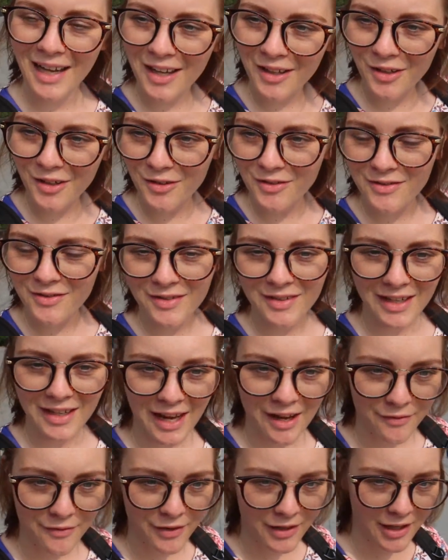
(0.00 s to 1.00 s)
I'll go to the
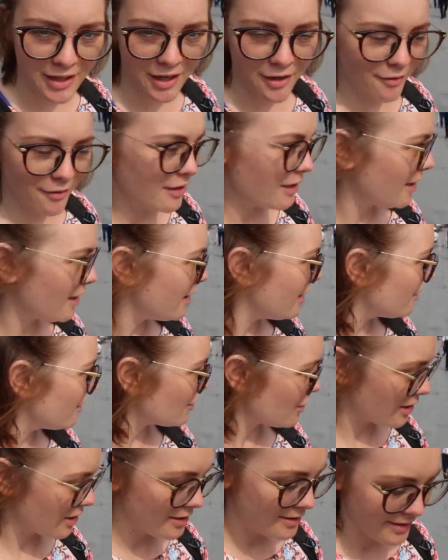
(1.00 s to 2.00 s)
cafe now and
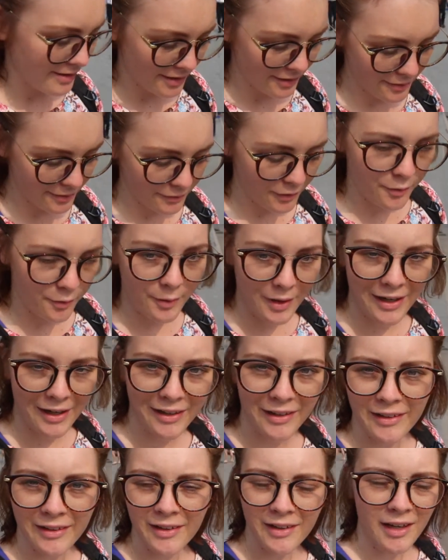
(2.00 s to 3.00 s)
try to stay there for a
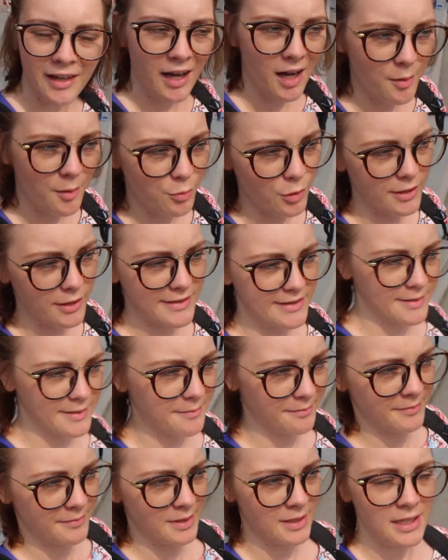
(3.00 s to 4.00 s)
while. I brought
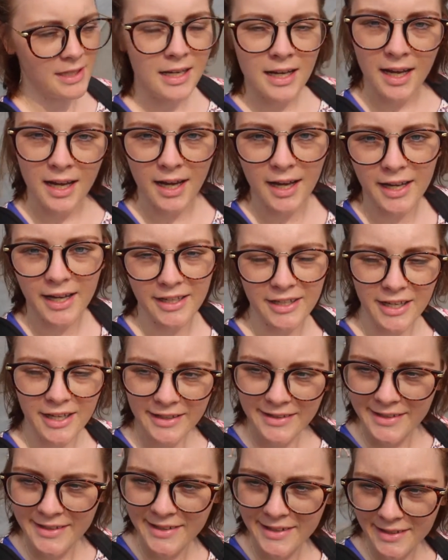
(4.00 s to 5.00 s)
some
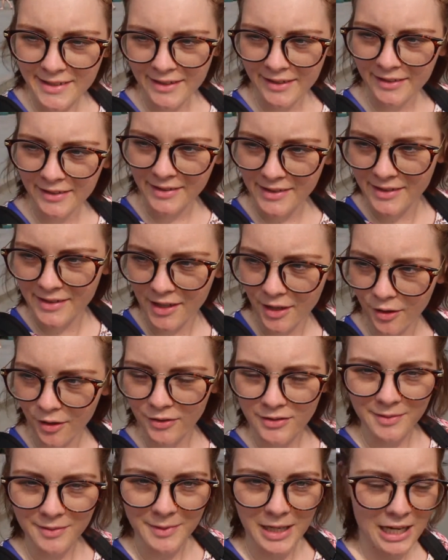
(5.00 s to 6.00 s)
nuts, so
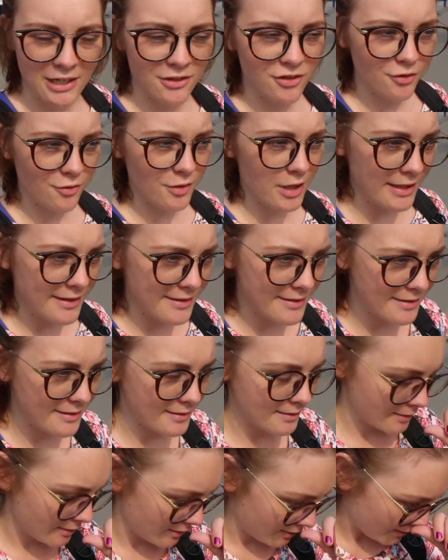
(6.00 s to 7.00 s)
some cashew
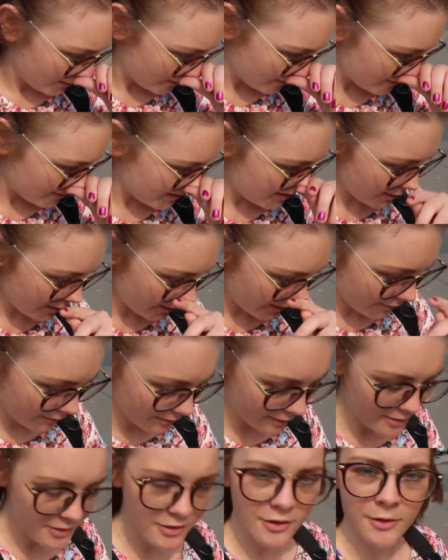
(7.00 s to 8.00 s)
nuts, so
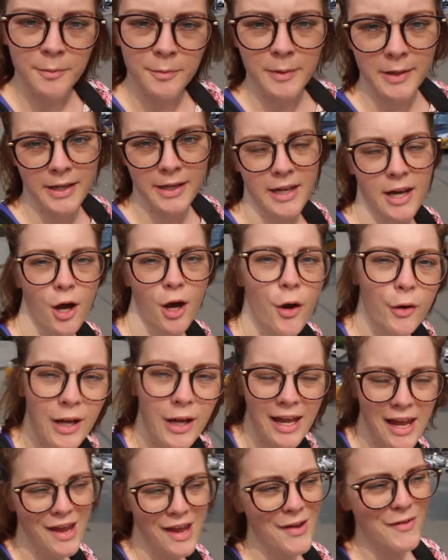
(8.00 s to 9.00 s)
that should be
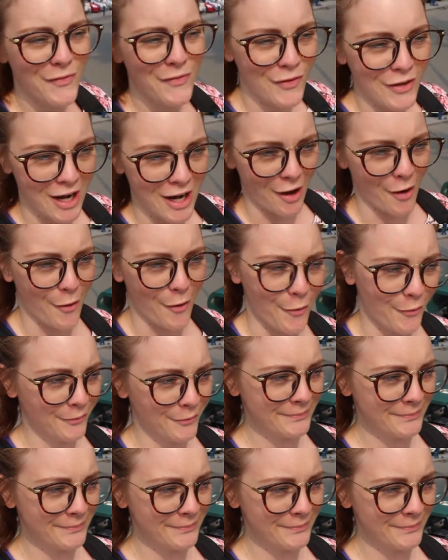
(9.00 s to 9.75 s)
okay for now.